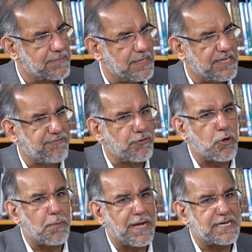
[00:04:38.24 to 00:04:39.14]
If you
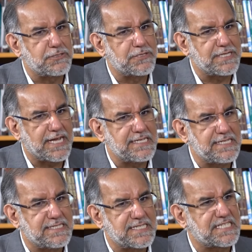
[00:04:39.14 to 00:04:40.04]
go back to the
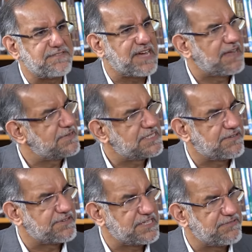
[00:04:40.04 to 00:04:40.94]
1965 and
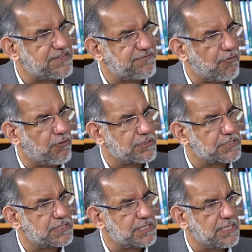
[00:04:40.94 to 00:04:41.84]
71
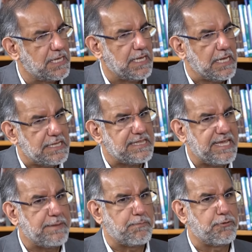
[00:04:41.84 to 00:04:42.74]
wars,
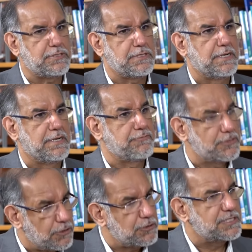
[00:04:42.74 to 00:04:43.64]
they put
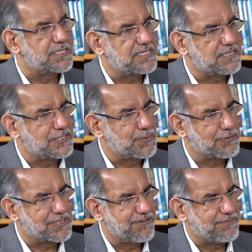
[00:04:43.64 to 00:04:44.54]
resources at the
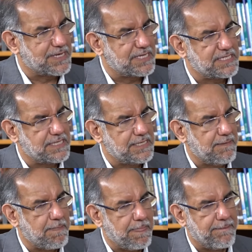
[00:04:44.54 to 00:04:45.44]
disposal of Pakistan.
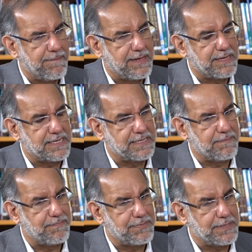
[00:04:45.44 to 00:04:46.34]
In
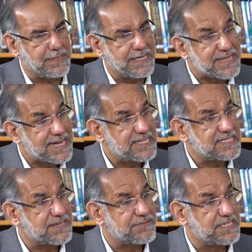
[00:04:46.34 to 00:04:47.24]

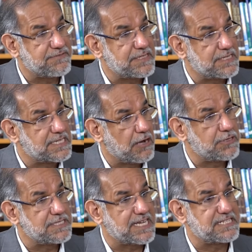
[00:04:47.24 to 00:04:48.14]
1971, the
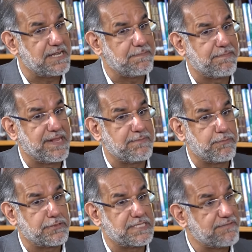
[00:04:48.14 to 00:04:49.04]
Saudis actually
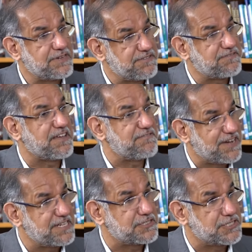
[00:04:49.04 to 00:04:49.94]
put 75
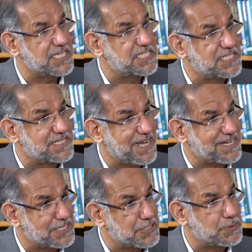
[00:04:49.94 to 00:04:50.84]
fighter jets
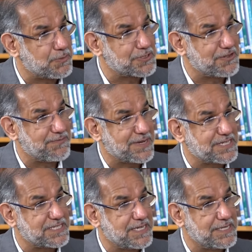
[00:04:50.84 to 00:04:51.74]
at the disposal of
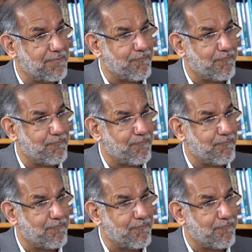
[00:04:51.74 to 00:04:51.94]
Pakistan.